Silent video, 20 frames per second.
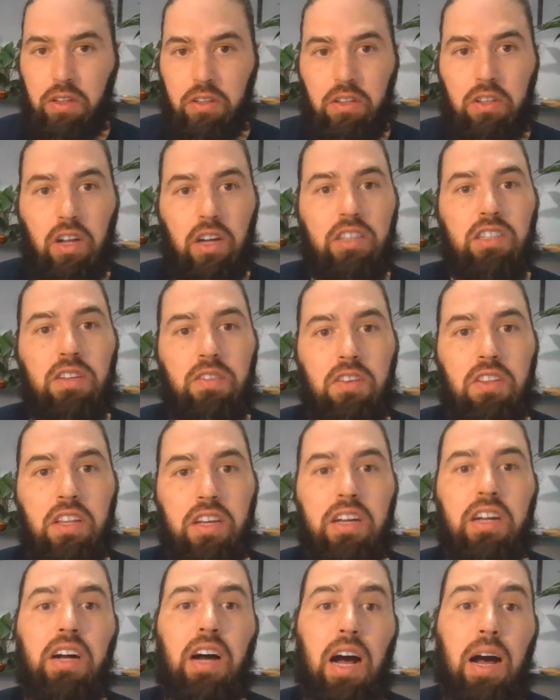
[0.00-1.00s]
does
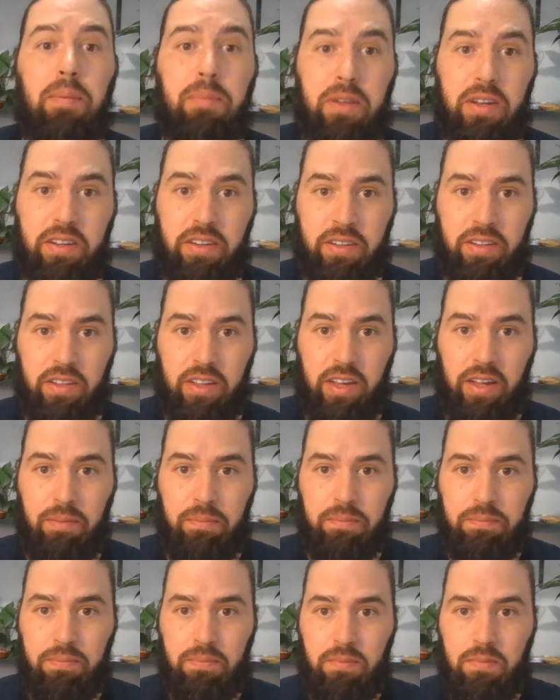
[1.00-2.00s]
everything competently.
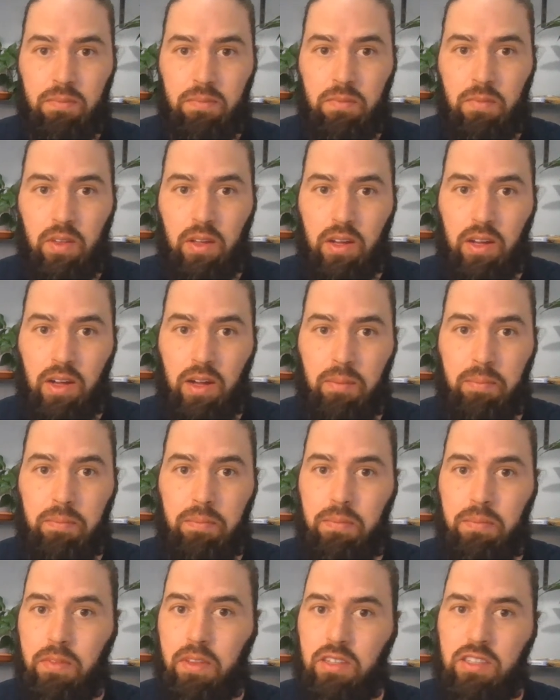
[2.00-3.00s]

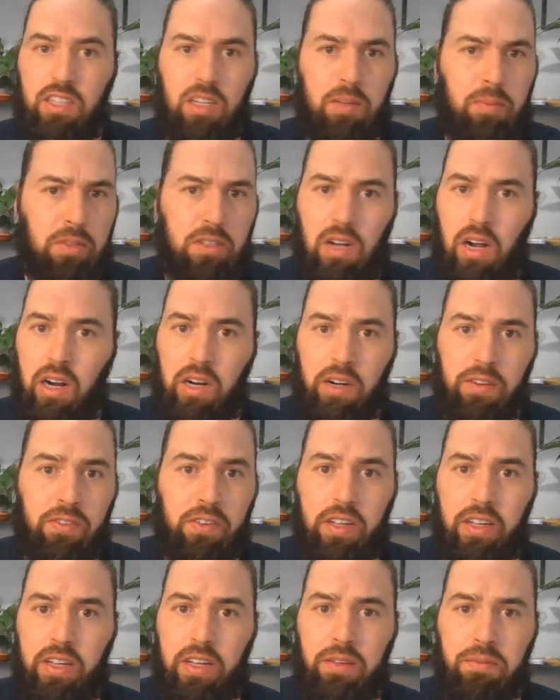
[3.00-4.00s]
The
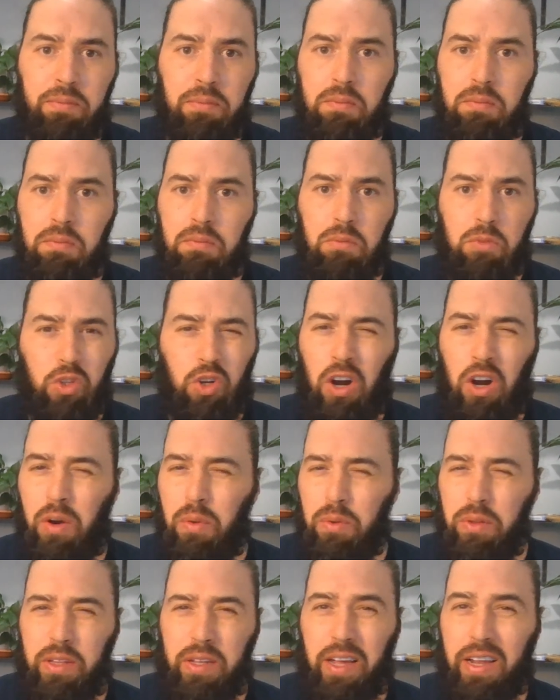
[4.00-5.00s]
cinematography, there aren't
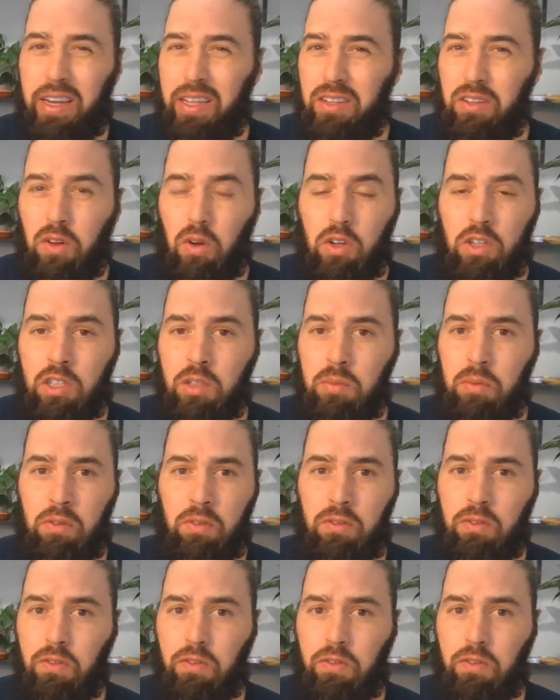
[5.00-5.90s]
really any noticeable